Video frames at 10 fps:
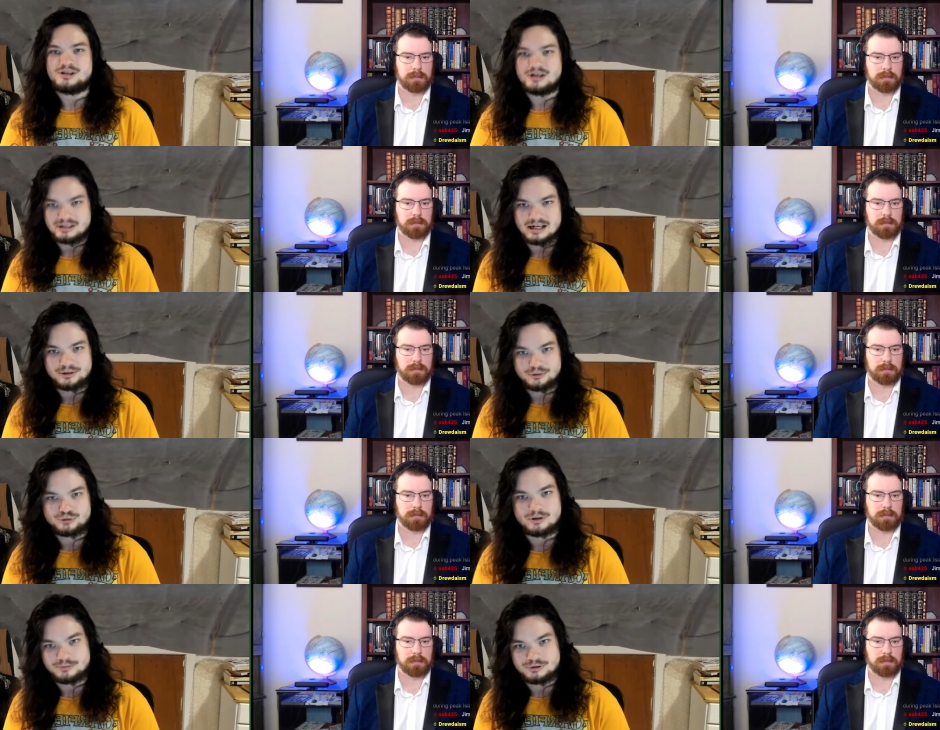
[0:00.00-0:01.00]
Speaker 1: that Donald
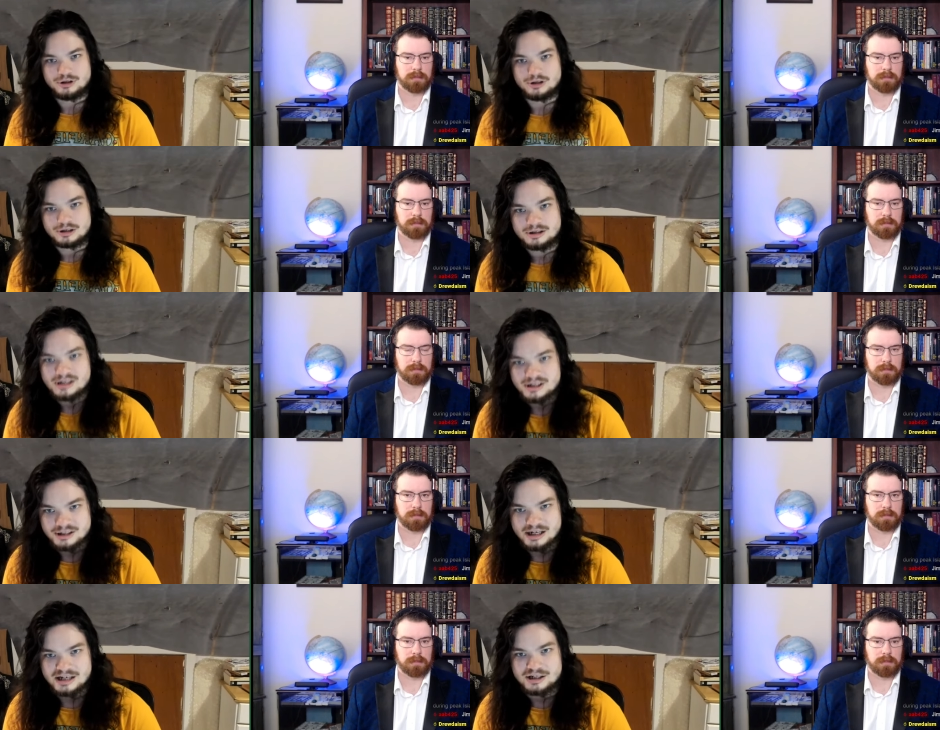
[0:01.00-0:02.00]
Trump took that
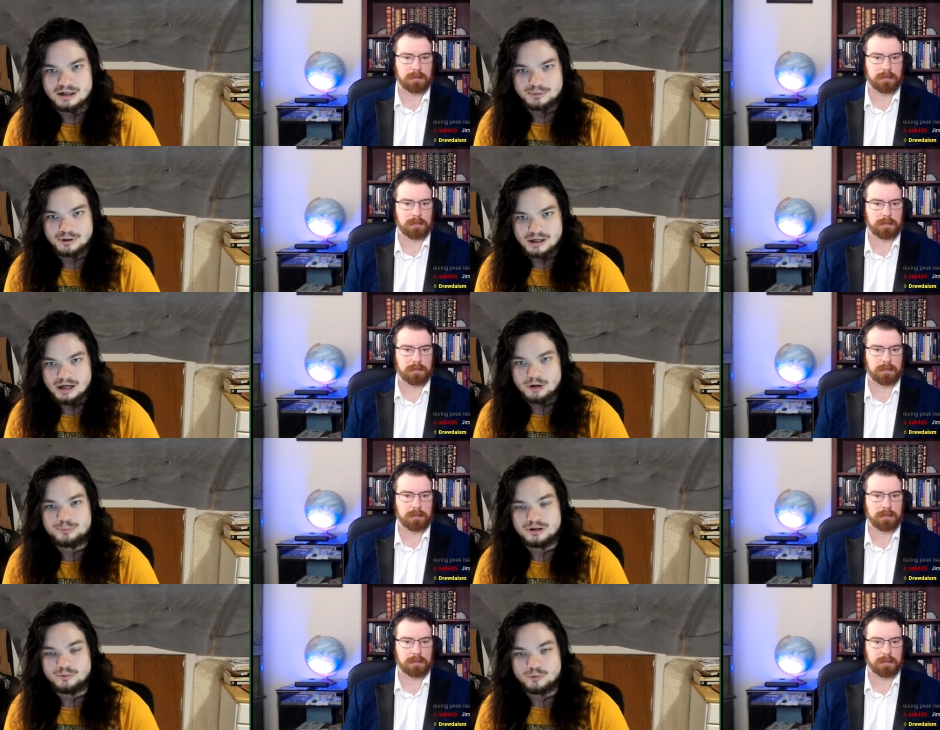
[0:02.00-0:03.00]
ended up
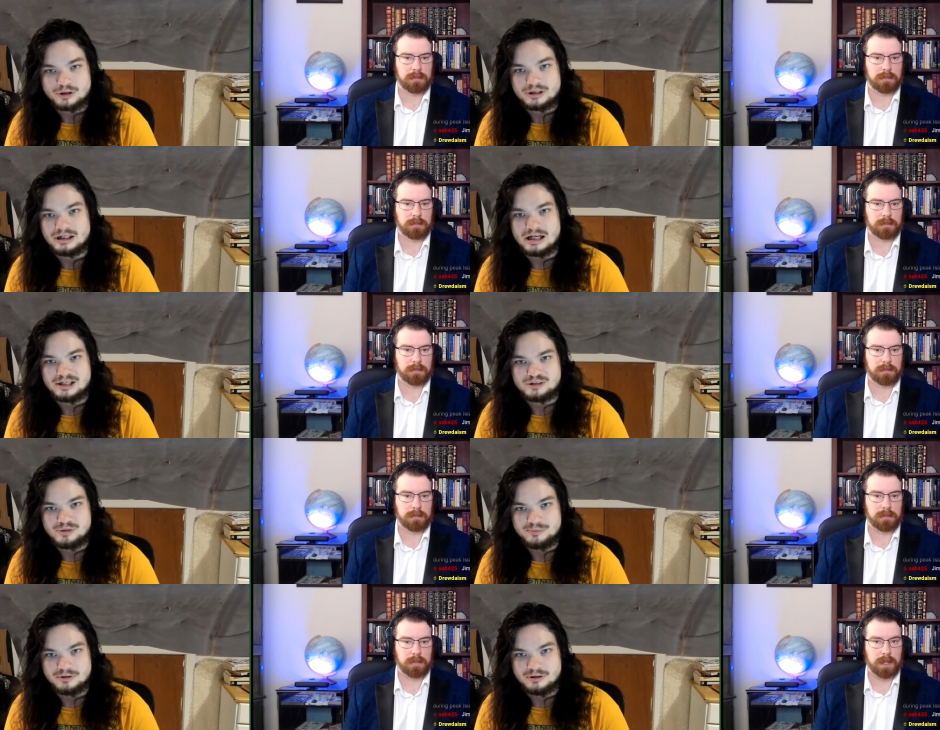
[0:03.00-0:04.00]
helping working class
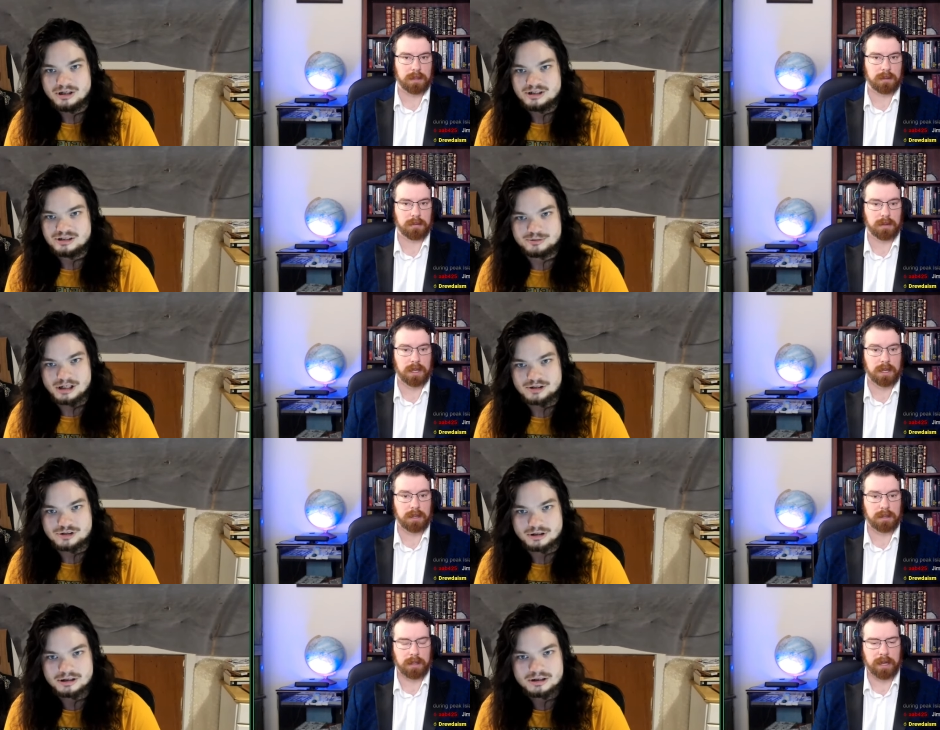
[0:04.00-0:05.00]
people
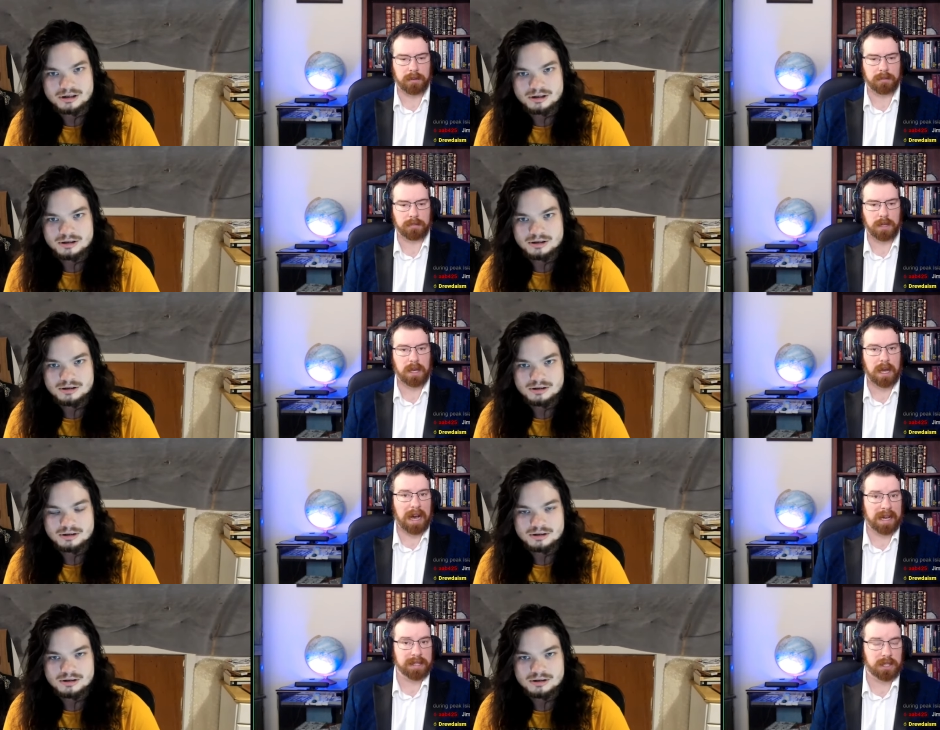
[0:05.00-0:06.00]
substantially?
Speaker 2: Yeah.
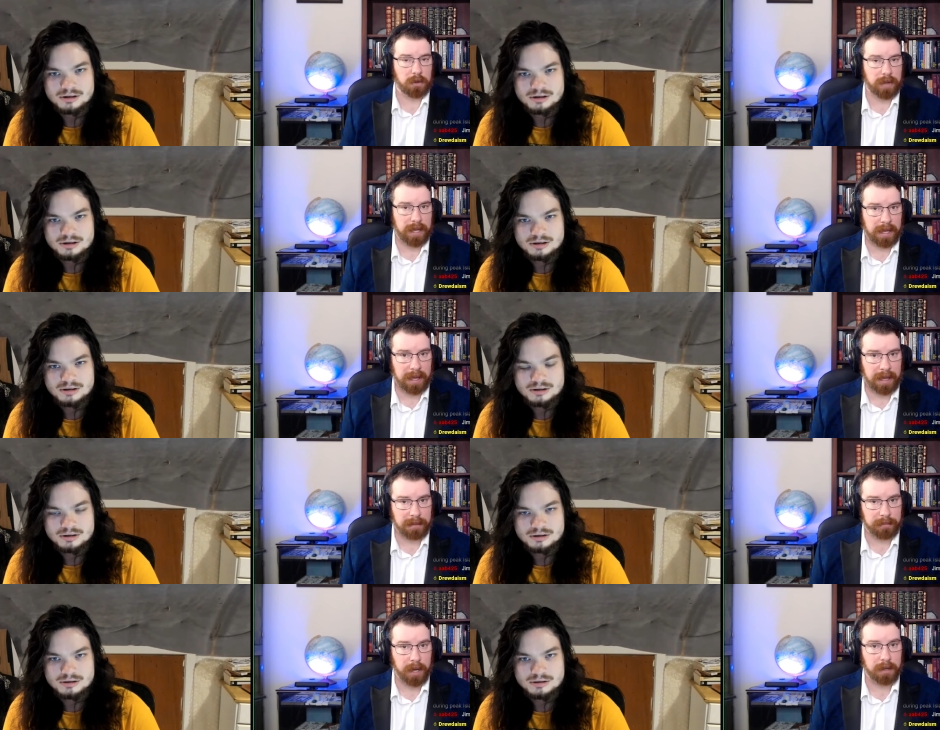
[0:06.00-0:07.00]
Uh, so he
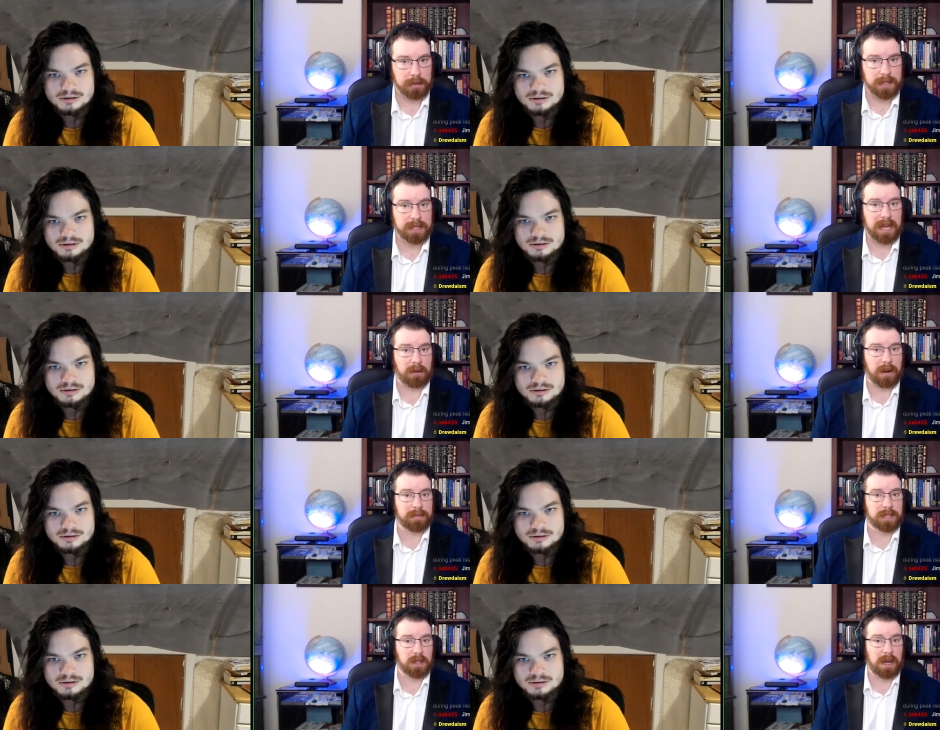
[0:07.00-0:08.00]
imposed
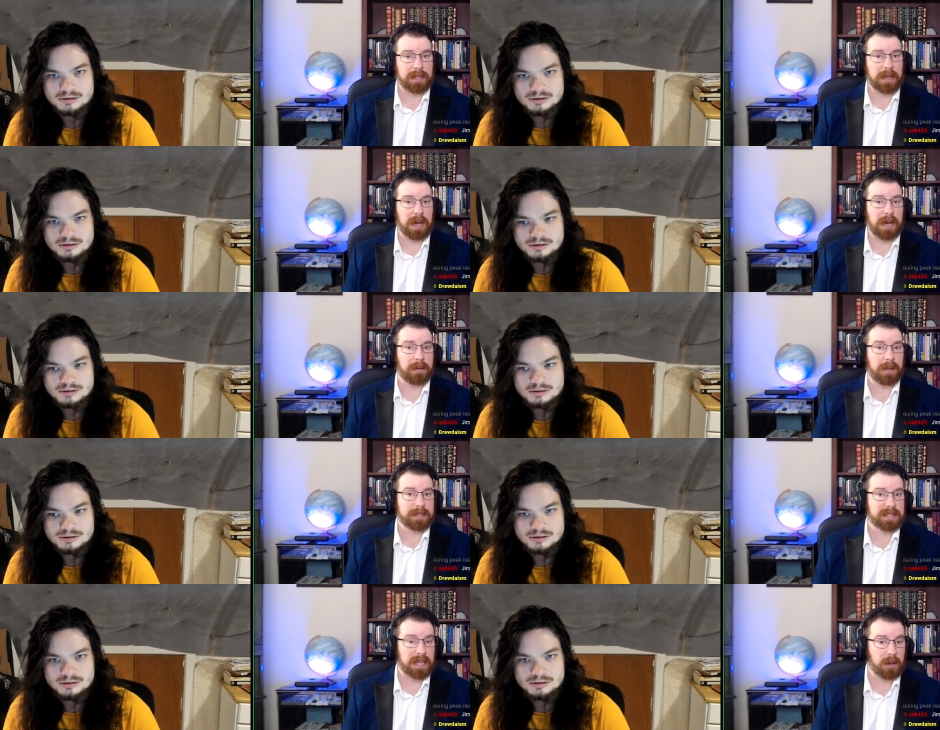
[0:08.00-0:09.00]
tariffs on uh,
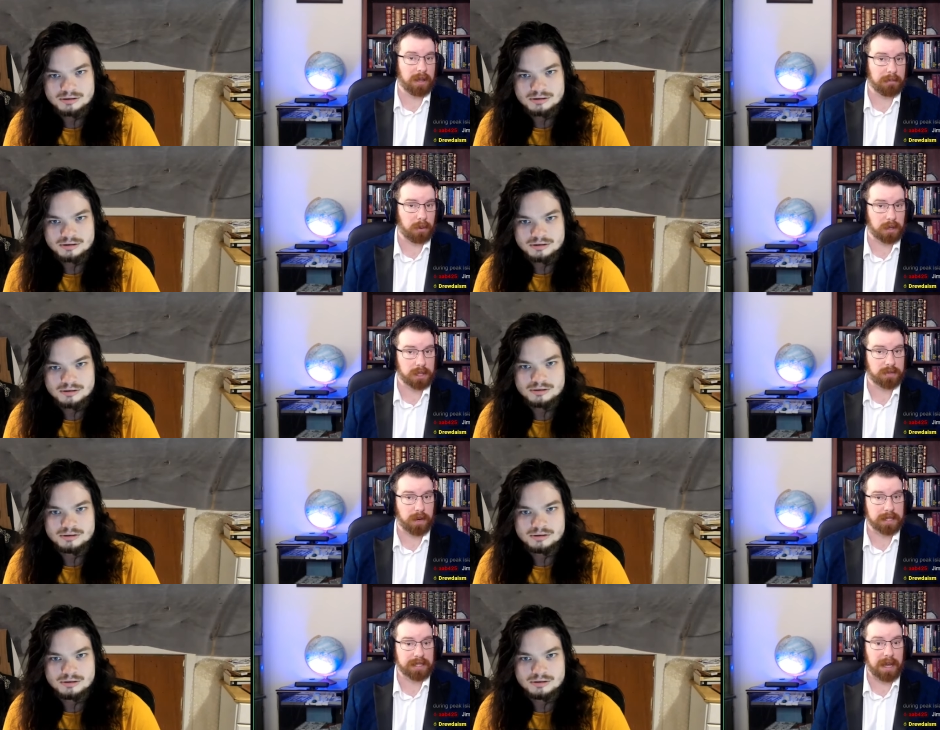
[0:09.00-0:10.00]
steel imports,
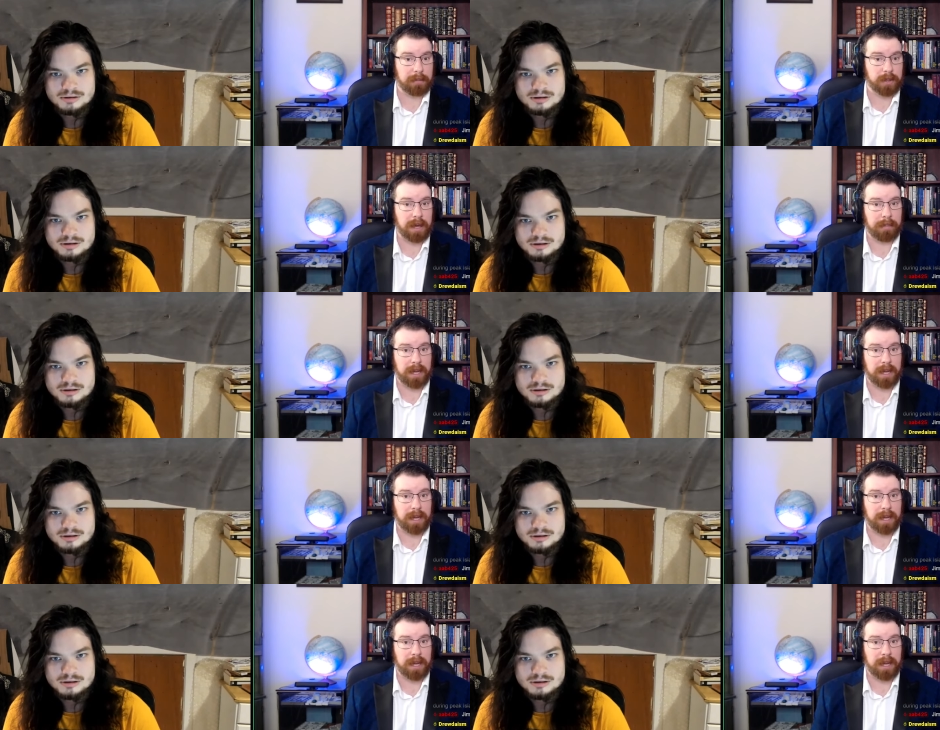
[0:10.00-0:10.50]
for example, that